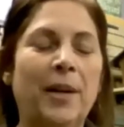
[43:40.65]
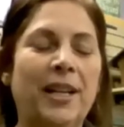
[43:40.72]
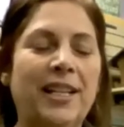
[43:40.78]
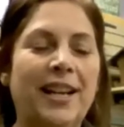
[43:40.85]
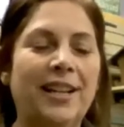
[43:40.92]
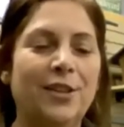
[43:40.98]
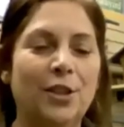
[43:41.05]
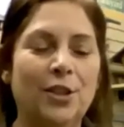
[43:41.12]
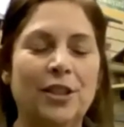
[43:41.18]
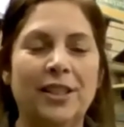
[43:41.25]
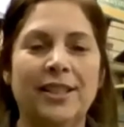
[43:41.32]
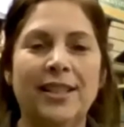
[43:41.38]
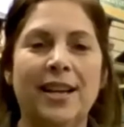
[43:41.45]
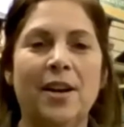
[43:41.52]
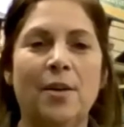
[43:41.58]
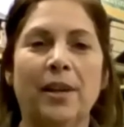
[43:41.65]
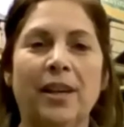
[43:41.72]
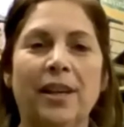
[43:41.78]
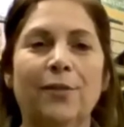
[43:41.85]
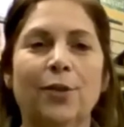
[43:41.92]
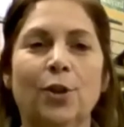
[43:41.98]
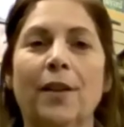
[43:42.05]
My dad used to tell
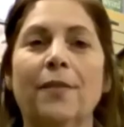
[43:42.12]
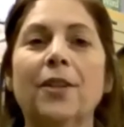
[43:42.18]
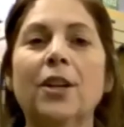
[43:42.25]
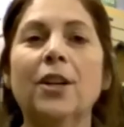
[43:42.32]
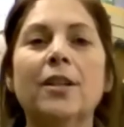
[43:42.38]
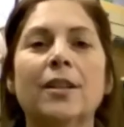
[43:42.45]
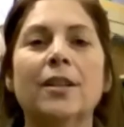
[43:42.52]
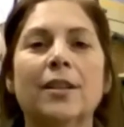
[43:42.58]
me, if you're ever